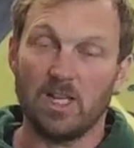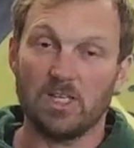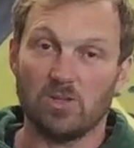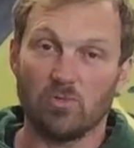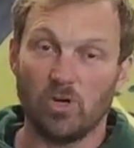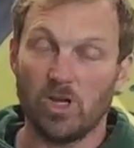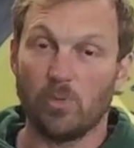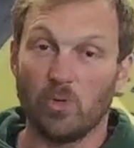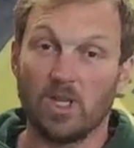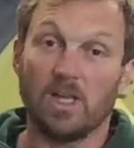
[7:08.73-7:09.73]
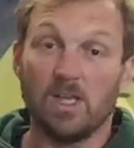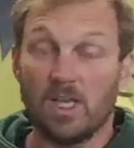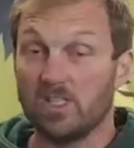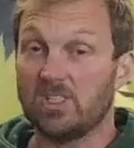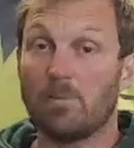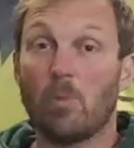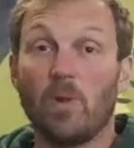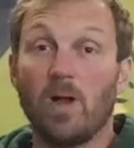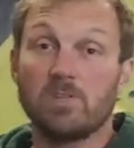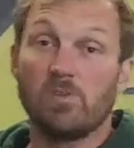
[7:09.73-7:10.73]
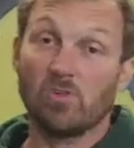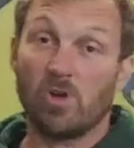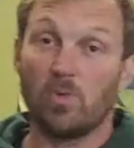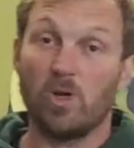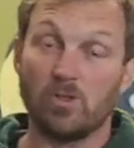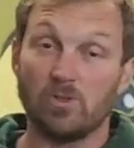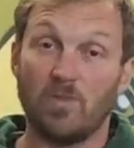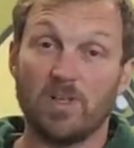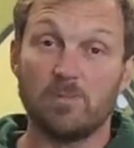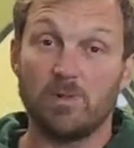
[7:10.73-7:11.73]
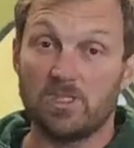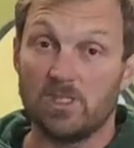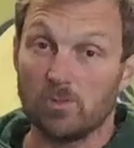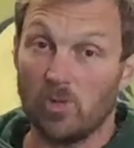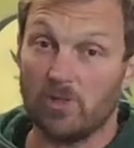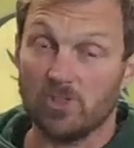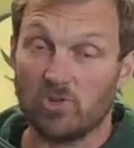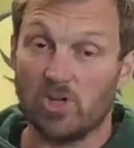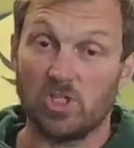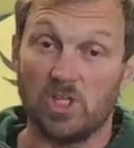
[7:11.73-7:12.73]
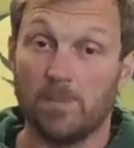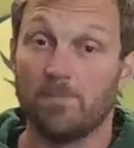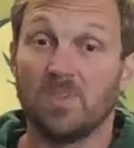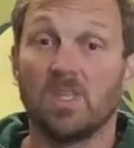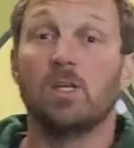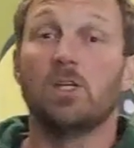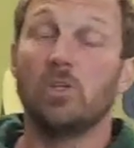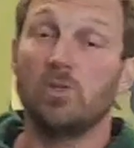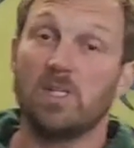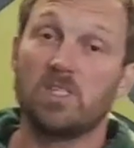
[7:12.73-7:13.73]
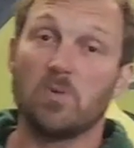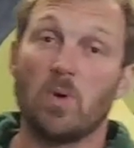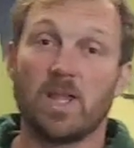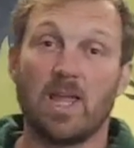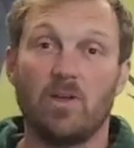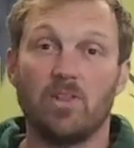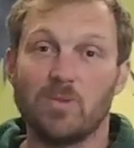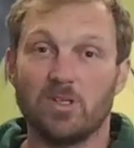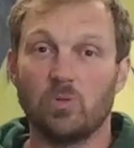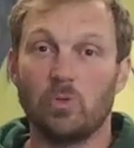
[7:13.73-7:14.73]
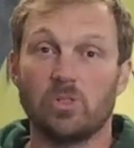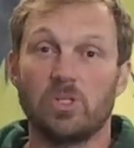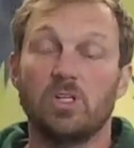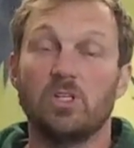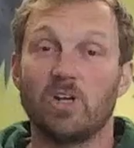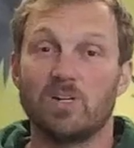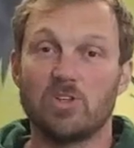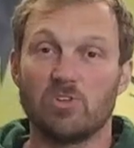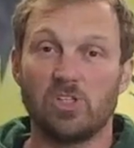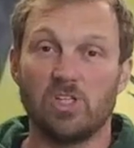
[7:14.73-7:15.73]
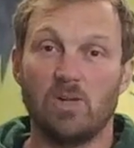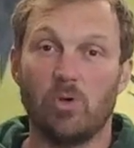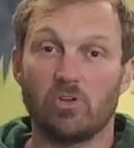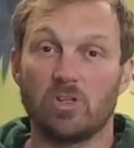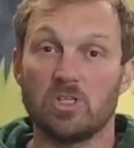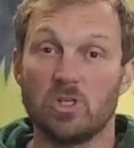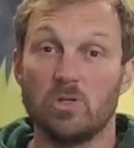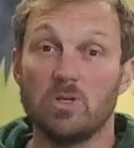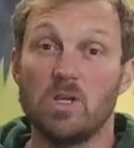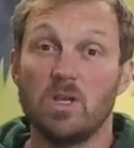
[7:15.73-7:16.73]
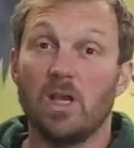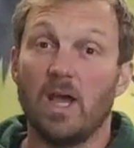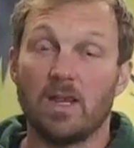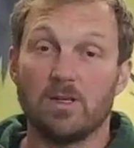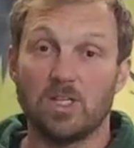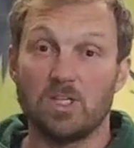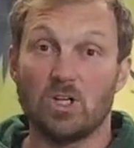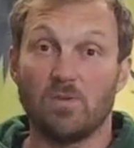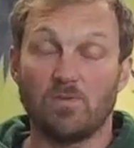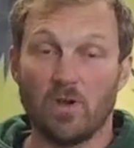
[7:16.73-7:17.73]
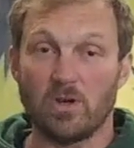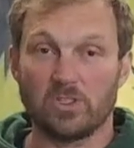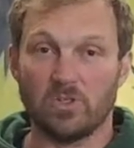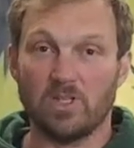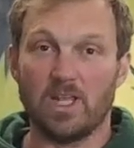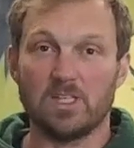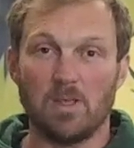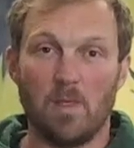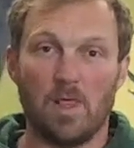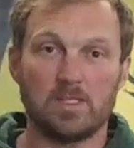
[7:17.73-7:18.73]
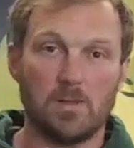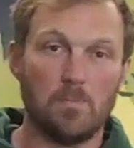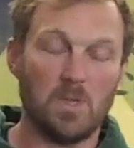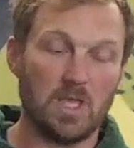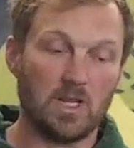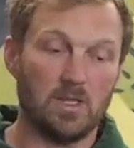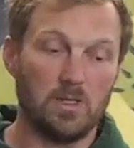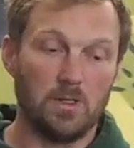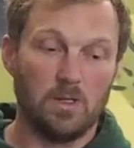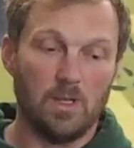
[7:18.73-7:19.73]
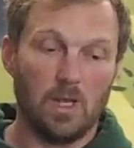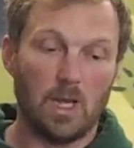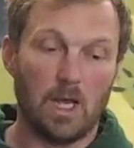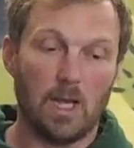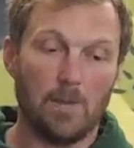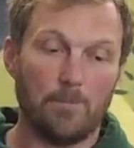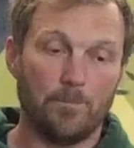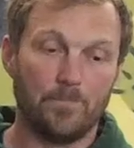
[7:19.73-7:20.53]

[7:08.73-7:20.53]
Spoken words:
That's a really important thing. And the same applies if you're trying to work on flexibility as well and stretching. You need to work out the muscles you're gonna be stretching, what you're trying to do, because then you can focus on that. There's a big carryover.